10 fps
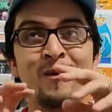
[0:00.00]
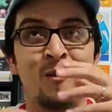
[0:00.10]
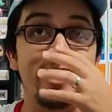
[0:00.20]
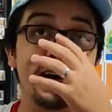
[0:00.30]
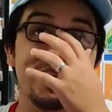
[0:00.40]

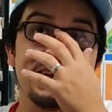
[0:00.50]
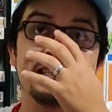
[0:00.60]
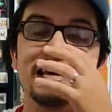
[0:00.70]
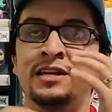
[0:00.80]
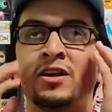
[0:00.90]
what it
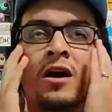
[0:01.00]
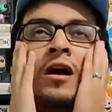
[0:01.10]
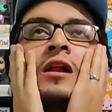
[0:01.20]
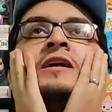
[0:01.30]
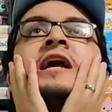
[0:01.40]
is and
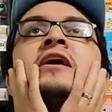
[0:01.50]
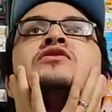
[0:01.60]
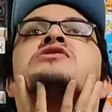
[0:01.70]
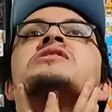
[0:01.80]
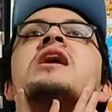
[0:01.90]
y'all are
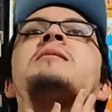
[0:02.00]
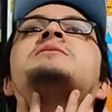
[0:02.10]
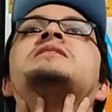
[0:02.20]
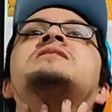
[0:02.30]
down there in the comment